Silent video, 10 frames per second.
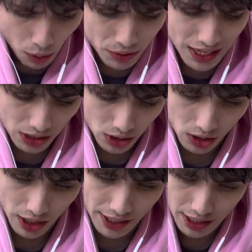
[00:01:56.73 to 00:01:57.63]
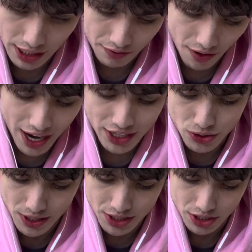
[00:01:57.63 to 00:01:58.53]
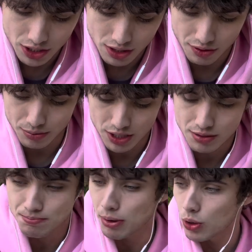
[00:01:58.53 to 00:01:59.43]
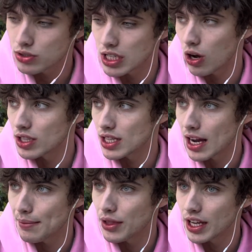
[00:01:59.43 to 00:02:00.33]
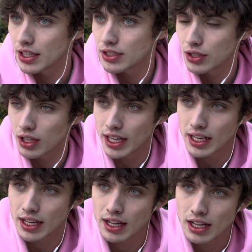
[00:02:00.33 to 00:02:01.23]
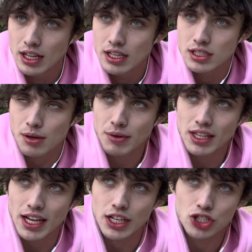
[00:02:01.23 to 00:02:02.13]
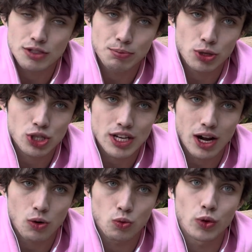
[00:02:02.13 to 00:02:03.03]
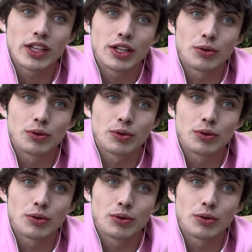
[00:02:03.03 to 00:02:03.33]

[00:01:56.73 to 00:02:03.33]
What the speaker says: would that look like if I transitioned from this posting all the time thing to like something that could just push out really,